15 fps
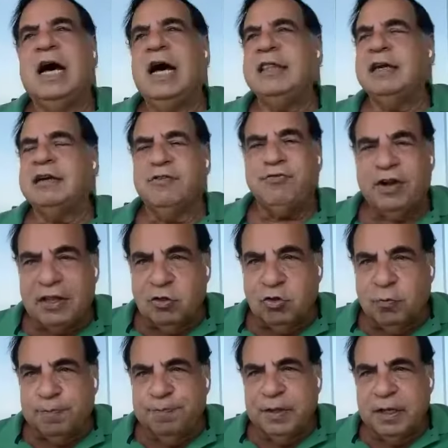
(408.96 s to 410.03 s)
had a
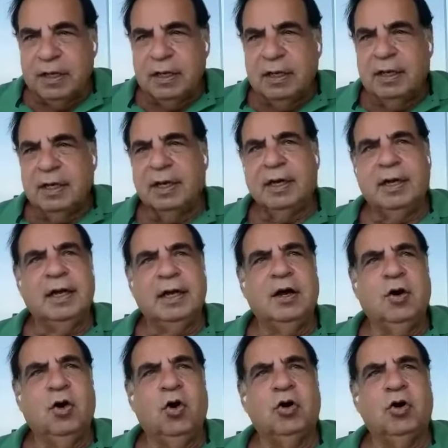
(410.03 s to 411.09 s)
referendum
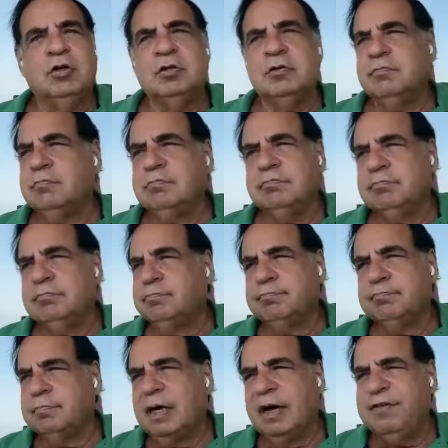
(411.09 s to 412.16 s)
uh, on
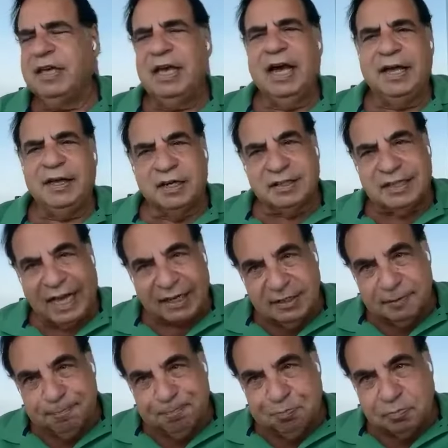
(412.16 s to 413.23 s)
having a higher
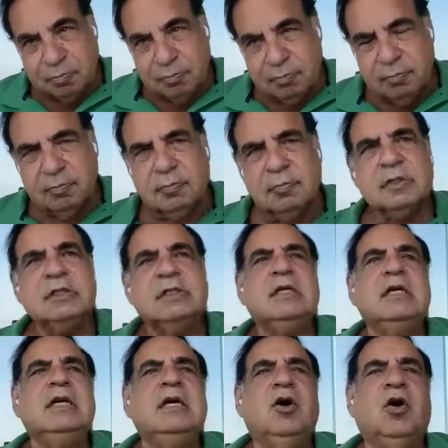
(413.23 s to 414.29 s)
tax
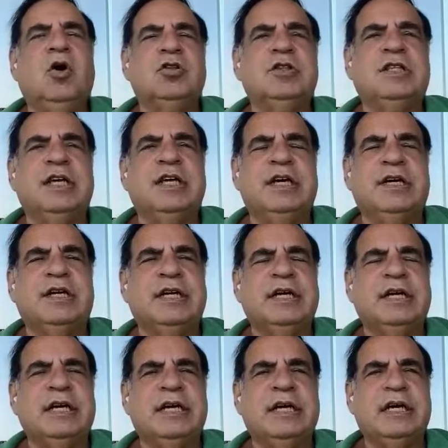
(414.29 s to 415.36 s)
on their
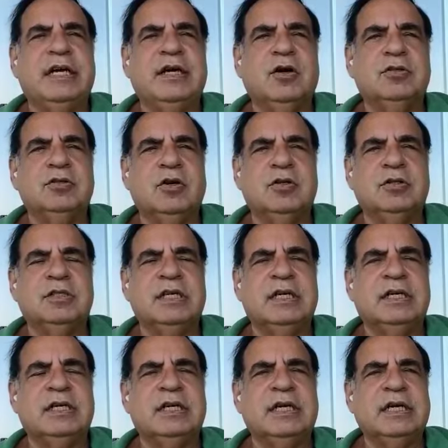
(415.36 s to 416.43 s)
uh, on, on,
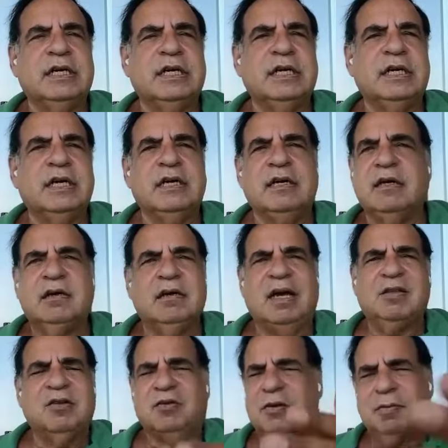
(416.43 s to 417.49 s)
their uh,
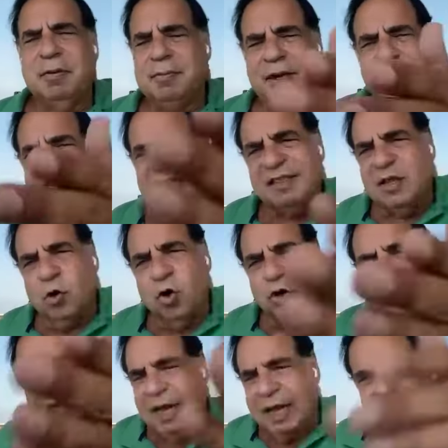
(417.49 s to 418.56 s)
I don't remember. I think the
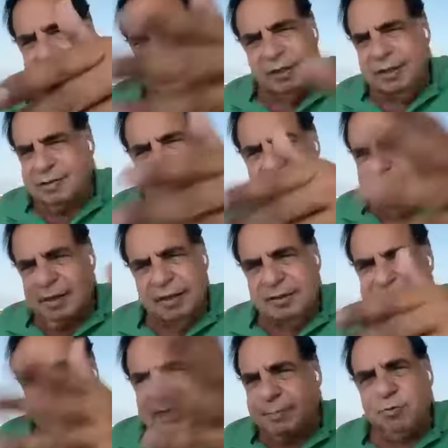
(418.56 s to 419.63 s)
oil. I, it,
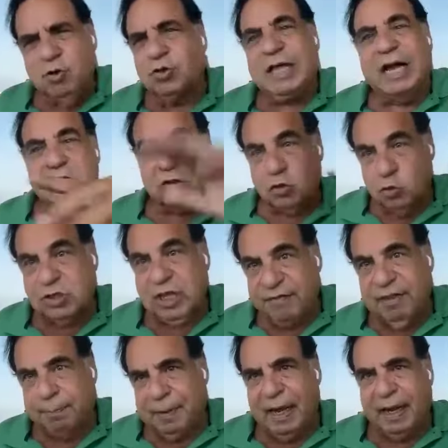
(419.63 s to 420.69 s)
some new tax to
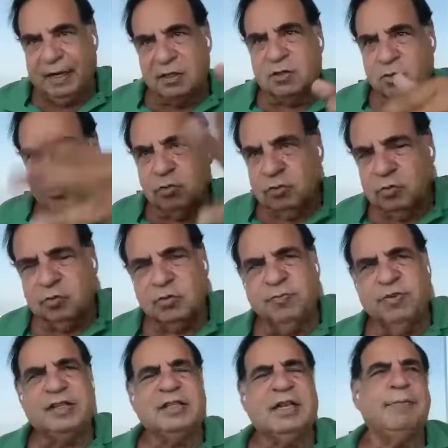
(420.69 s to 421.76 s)
save the planet. To, to
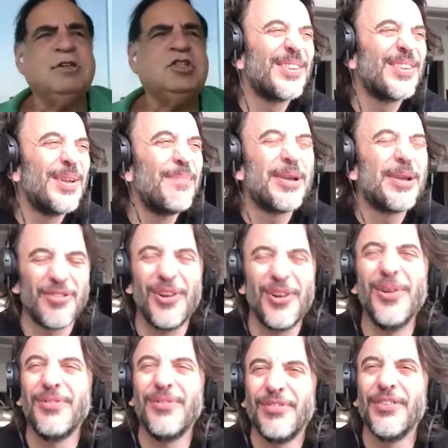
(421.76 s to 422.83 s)
I think it the change.
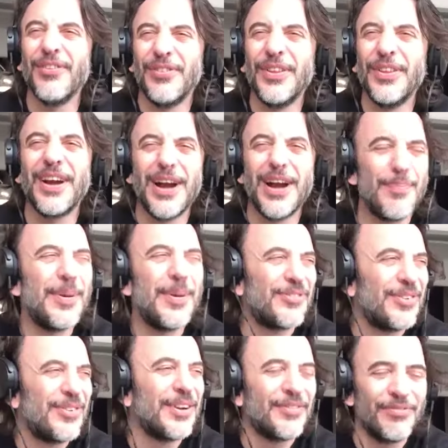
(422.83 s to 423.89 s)
petrol, for, the car pet,
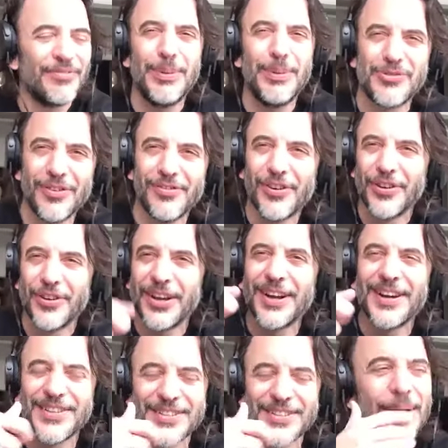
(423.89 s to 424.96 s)
petrol for the
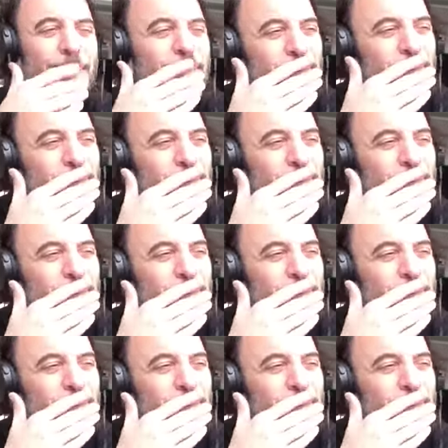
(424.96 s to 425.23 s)
cars, yeah.